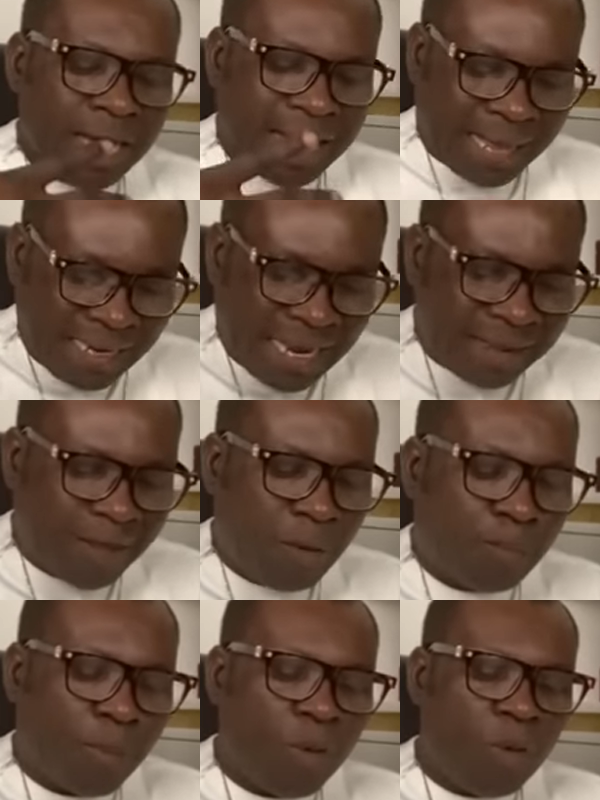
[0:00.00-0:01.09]
They clean the
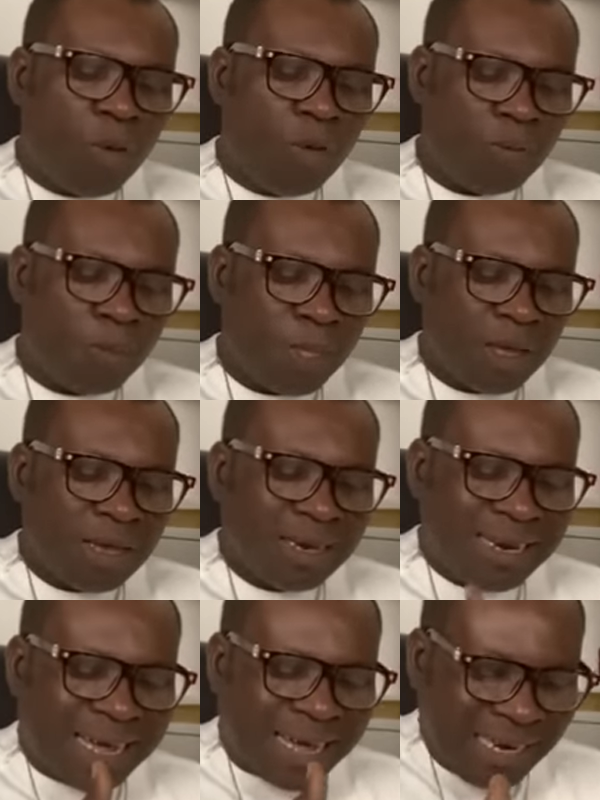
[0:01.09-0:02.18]
temple,
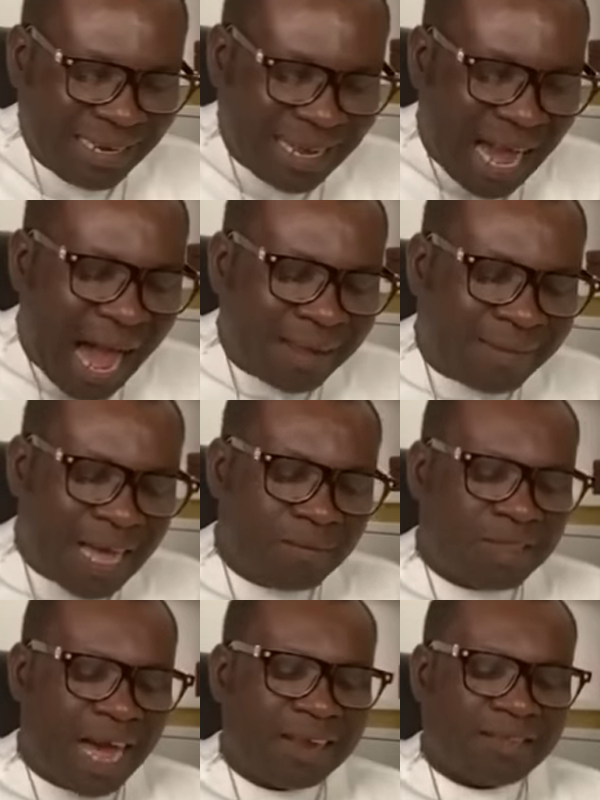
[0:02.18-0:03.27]
they clean the
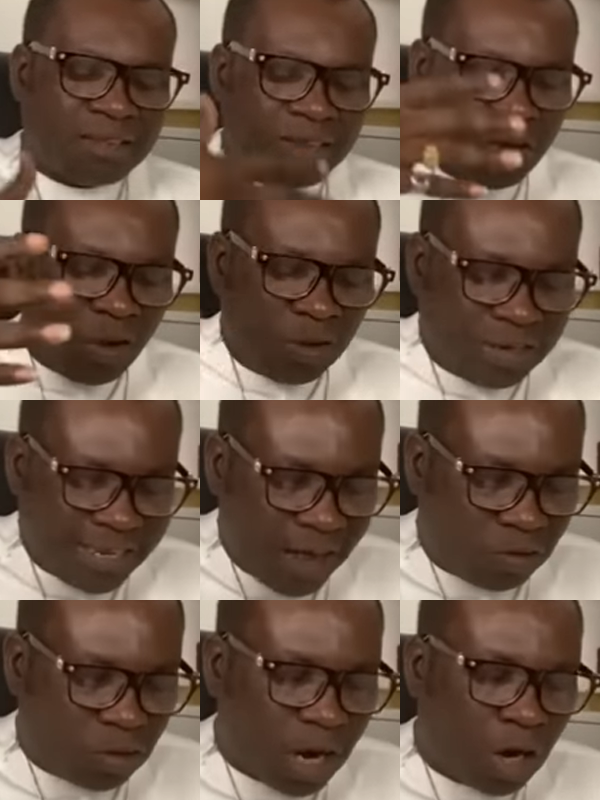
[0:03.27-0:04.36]
items that is, you know,
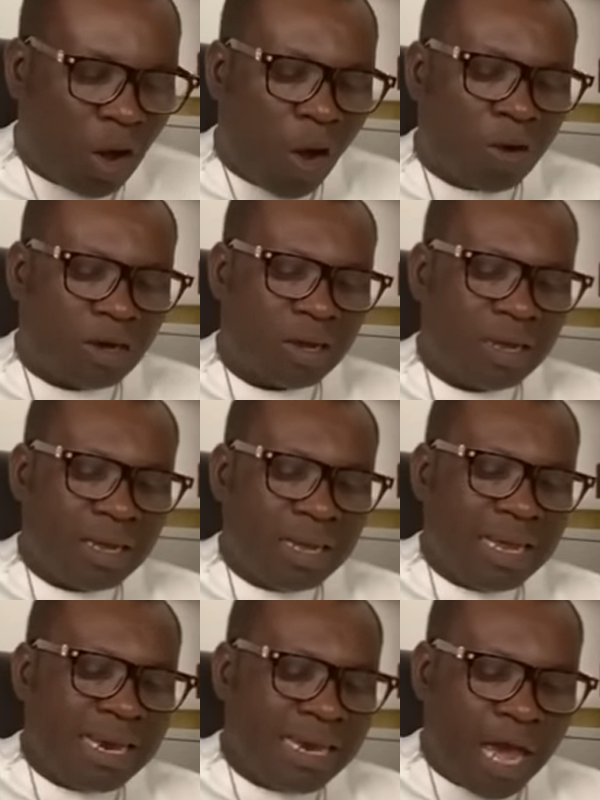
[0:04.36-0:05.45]
dear to the Lord.
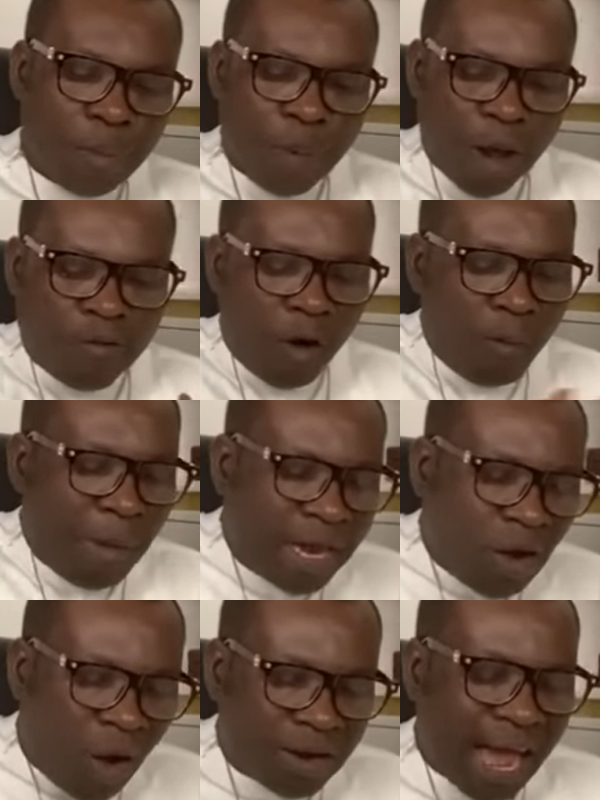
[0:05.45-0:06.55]
They perform
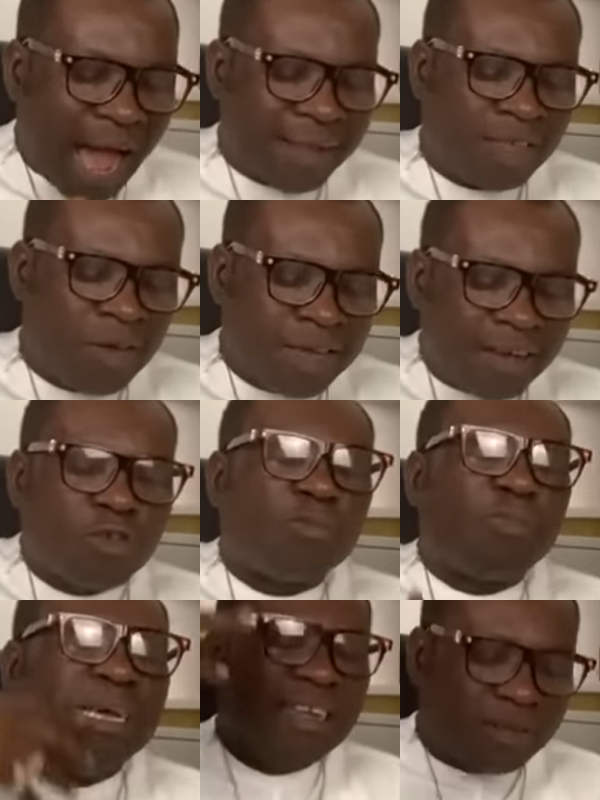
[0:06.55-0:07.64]
many other activities to
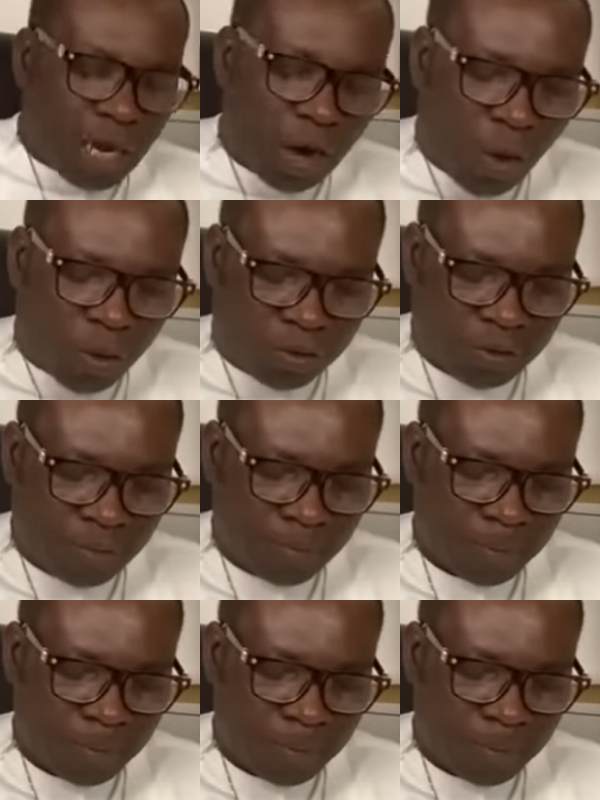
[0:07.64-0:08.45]
please the Lord.